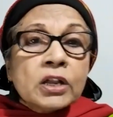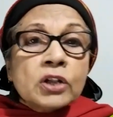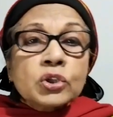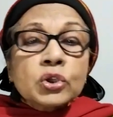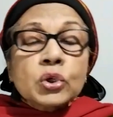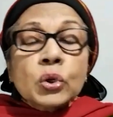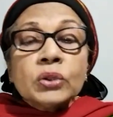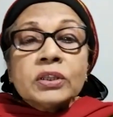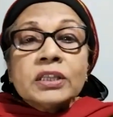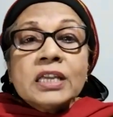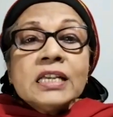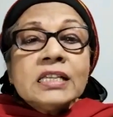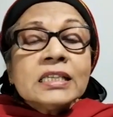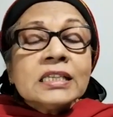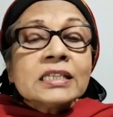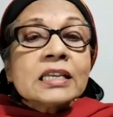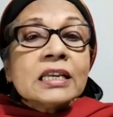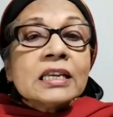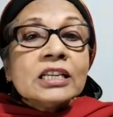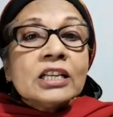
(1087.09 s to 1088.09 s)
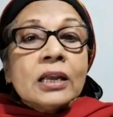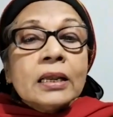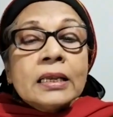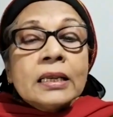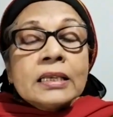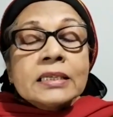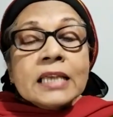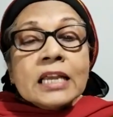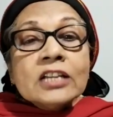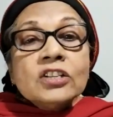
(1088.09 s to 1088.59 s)
So this
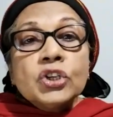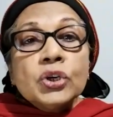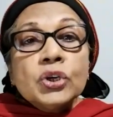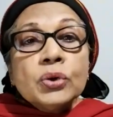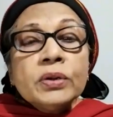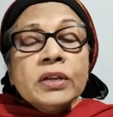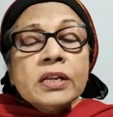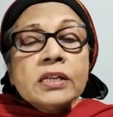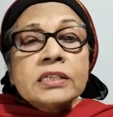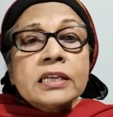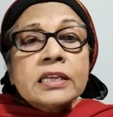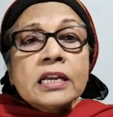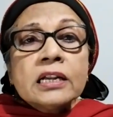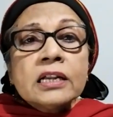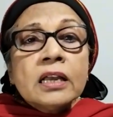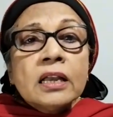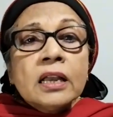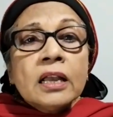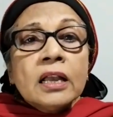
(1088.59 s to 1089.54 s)
centurion said,